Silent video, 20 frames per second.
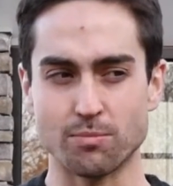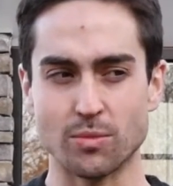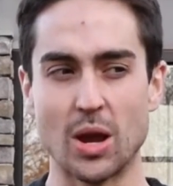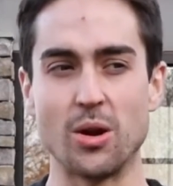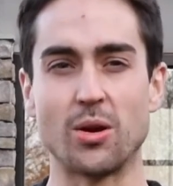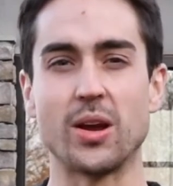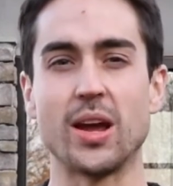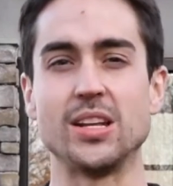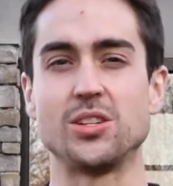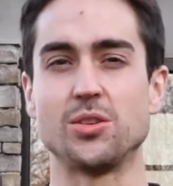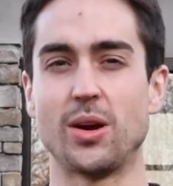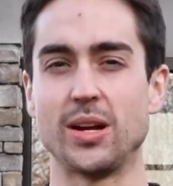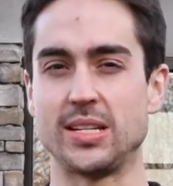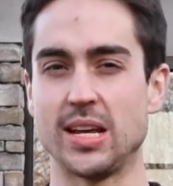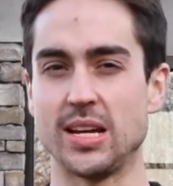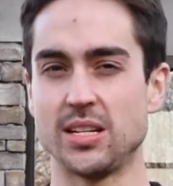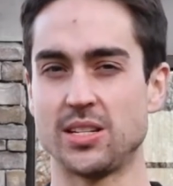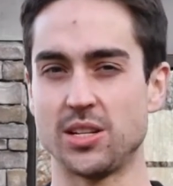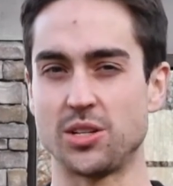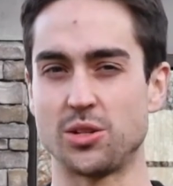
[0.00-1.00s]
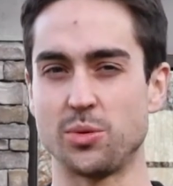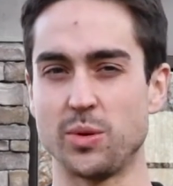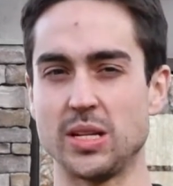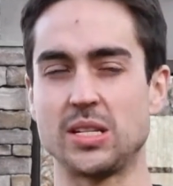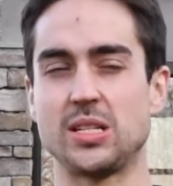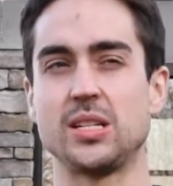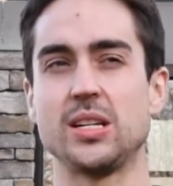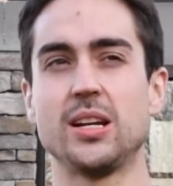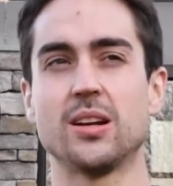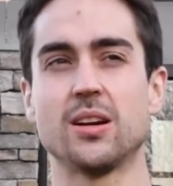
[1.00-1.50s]
Okay, so I taste the
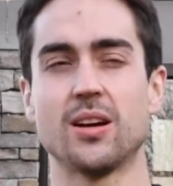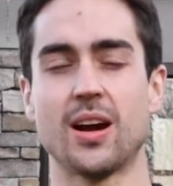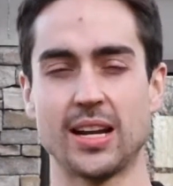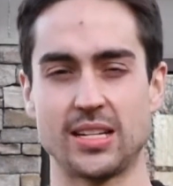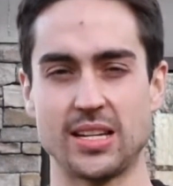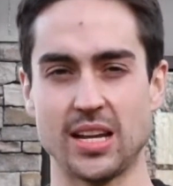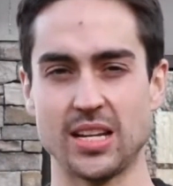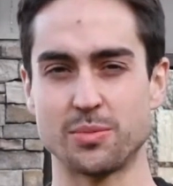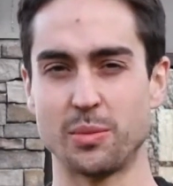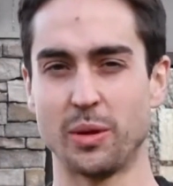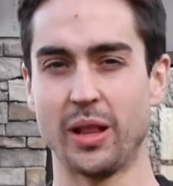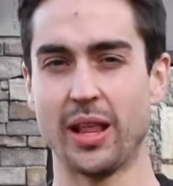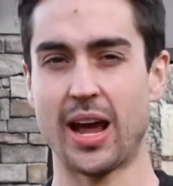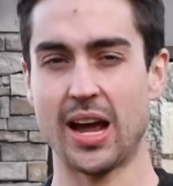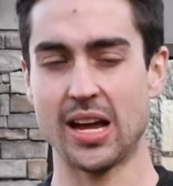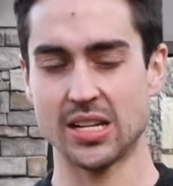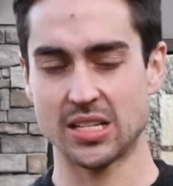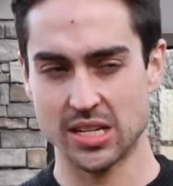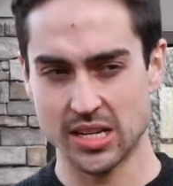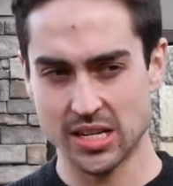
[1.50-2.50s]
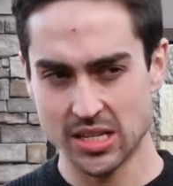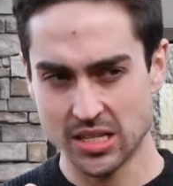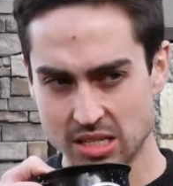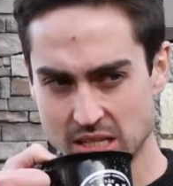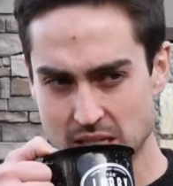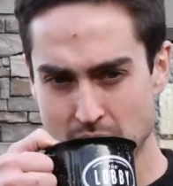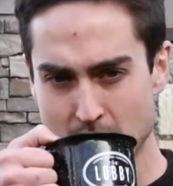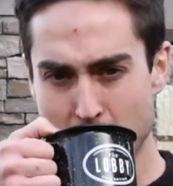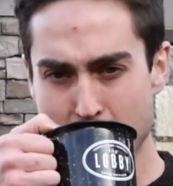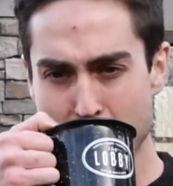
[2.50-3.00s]
sweet cedar, I taste molasses.